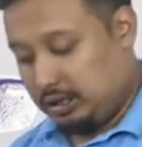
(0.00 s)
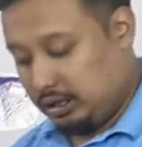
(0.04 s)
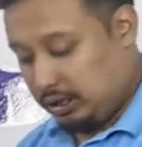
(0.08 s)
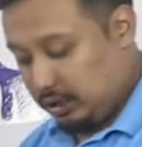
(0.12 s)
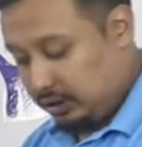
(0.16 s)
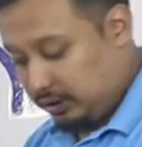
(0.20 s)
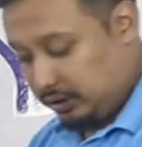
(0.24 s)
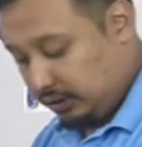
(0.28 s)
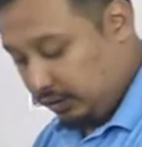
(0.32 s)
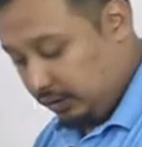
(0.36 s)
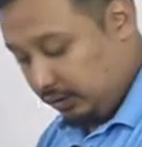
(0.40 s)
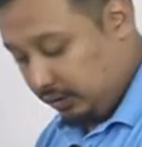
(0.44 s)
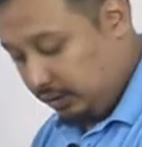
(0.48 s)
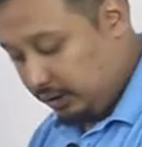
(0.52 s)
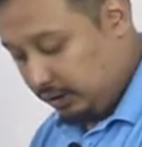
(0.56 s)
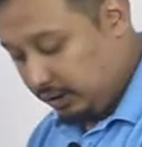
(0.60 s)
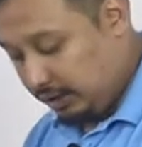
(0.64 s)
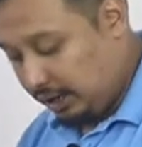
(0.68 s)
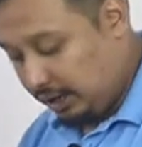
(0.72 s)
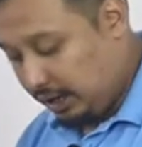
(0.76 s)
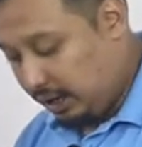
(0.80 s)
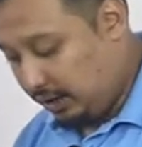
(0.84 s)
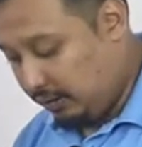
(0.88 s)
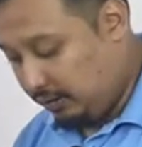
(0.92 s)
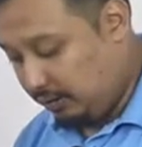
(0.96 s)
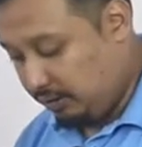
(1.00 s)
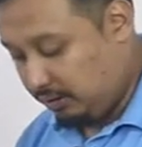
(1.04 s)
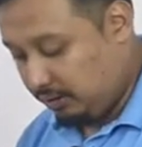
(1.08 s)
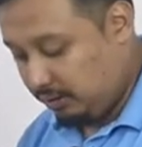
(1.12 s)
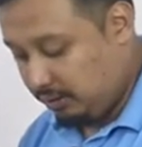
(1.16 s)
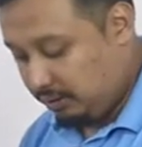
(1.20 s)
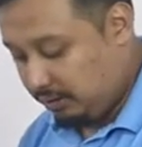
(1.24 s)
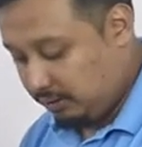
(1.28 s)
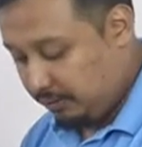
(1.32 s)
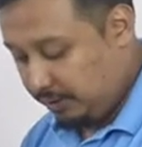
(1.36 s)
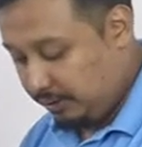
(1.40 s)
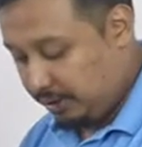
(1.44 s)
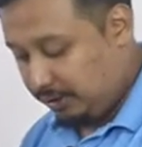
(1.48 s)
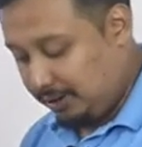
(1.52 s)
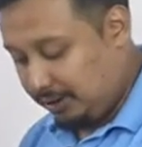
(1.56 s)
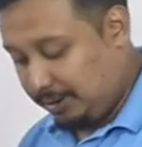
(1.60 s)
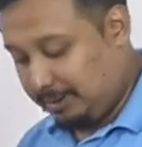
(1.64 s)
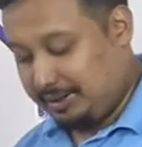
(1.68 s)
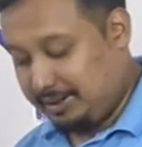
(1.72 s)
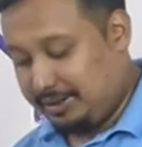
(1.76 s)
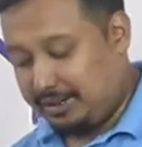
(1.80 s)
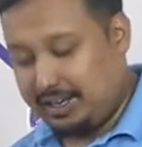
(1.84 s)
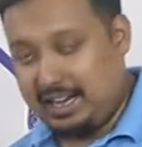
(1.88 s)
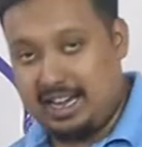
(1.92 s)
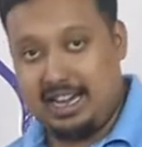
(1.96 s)
So now we don't have
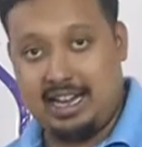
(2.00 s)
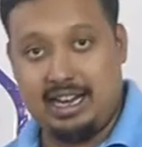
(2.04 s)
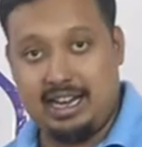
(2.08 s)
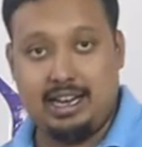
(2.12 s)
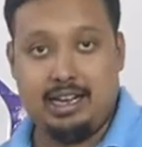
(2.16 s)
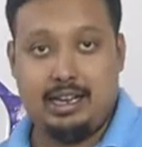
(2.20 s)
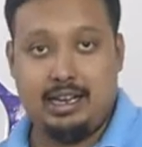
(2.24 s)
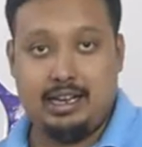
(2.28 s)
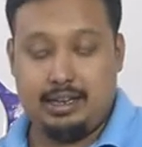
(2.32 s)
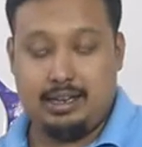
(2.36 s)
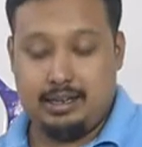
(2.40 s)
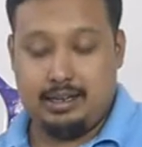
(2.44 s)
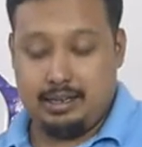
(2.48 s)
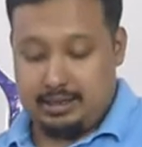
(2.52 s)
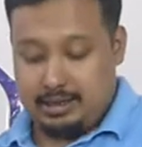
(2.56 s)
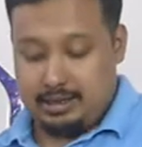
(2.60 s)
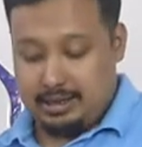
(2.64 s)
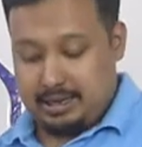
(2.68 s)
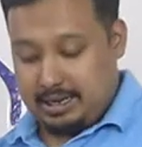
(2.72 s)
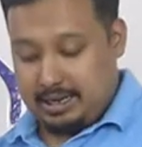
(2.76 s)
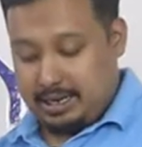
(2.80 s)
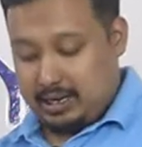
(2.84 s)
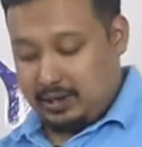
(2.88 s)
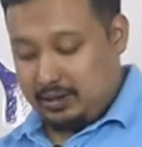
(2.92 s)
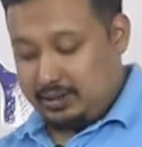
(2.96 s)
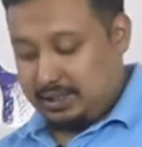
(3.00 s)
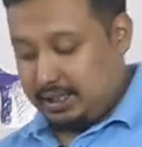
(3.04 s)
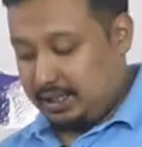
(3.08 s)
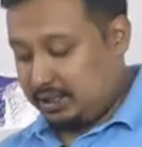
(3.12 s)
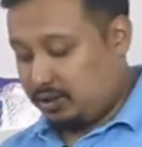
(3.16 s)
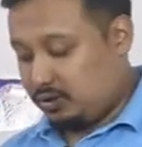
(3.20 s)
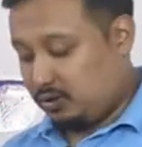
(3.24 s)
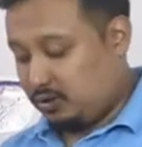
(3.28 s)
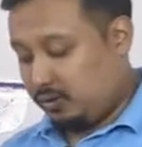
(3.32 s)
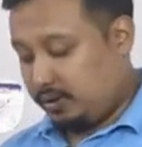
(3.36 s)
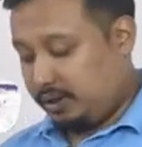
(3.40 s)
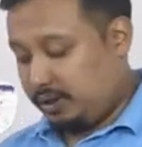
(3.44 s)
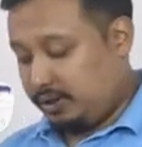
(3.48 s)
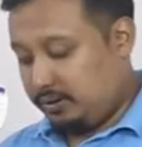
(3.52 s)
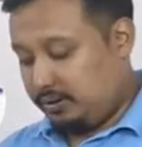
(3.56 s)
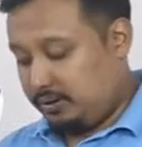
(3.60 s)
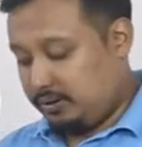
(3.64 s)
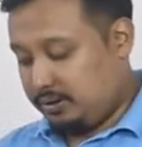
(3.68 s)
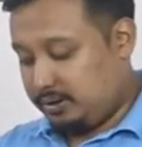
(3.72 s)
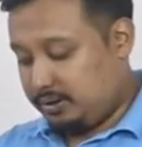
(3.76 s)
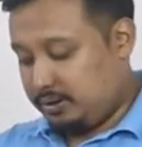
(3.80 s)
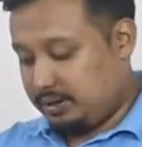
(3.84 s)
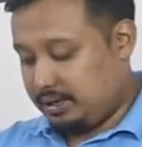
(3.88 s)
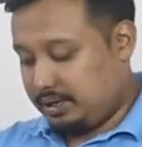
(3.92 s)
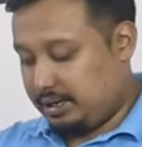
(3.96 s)
a tray. I'll just show
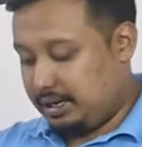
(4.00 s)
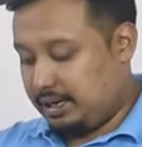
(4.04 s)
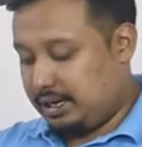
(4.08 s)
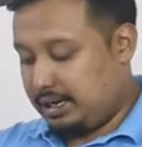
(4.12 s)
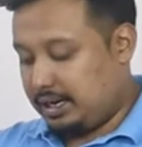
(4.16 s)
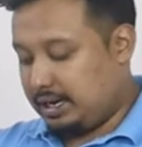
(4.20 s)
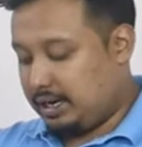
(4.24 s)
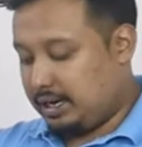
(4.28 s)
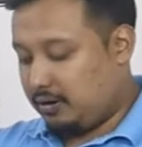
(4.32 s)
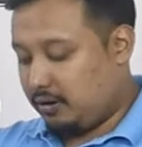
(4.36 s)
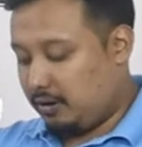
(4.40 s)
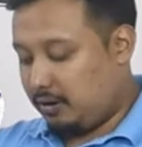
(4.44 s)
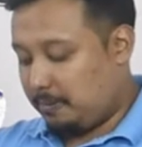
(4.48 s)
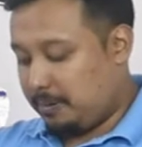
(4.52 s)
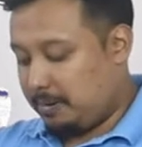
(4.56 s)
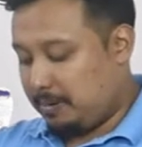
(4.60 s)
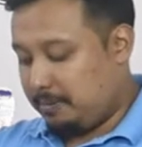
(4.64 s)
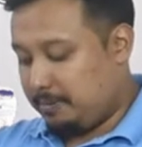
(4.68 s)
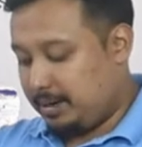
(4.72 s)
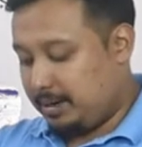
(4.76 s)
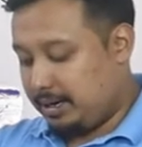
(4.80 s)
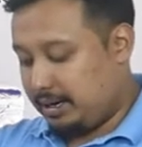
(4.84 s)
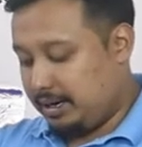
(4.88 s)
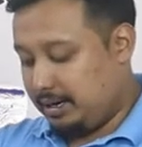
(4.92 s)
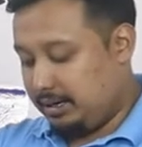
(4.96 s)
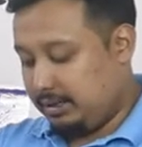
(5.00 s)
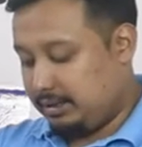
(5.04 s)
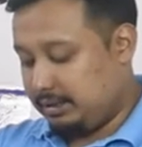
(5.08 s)
you in a normal manner.